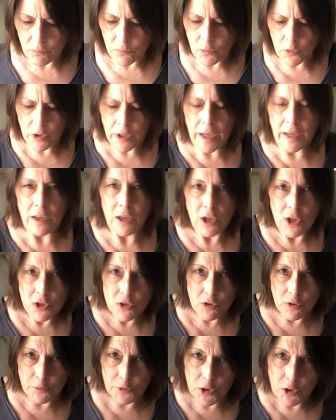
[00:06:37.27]
Okay,
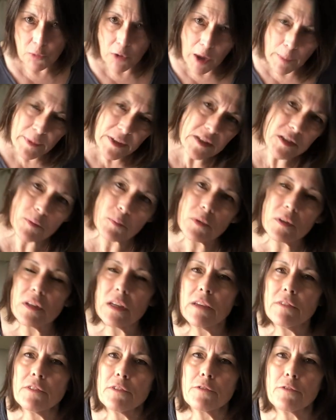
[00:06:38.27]
so if you want me to
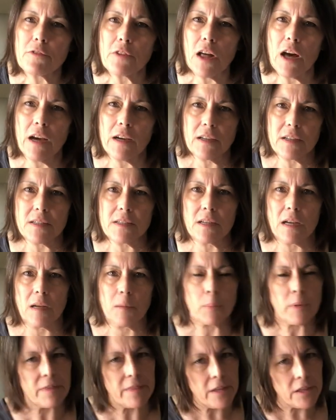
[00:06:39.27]
believe in
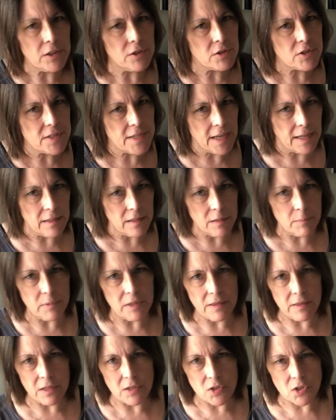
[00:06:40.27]
phlogiston, but then you're telling
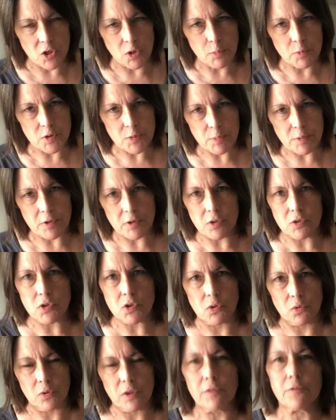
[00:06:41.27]
me that soap was
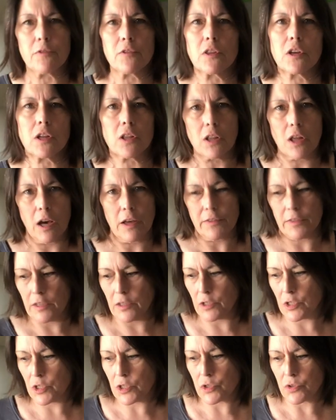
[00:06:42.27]
produced only for the cloth
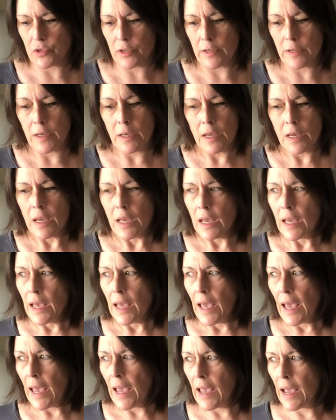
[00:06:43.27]
industry
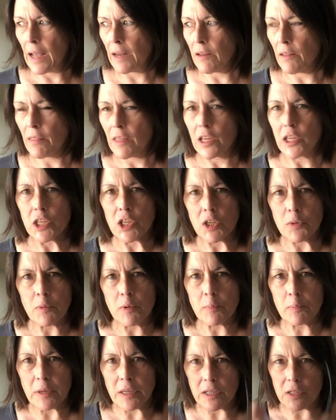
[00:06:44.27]
and that
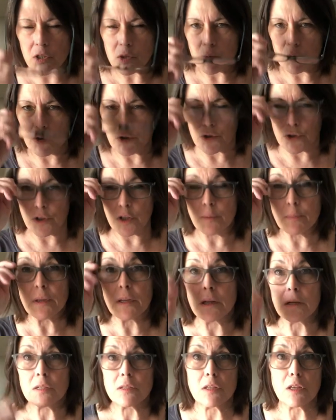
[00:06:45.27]
human beings were dirty
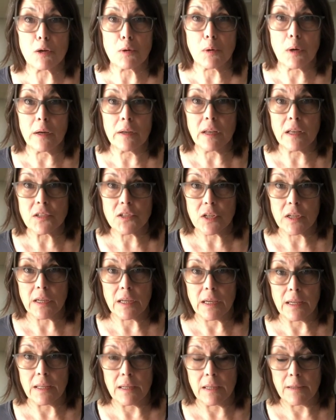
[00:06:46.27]
because they were
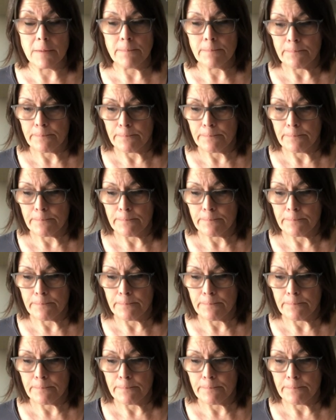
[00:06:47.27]
uneducated,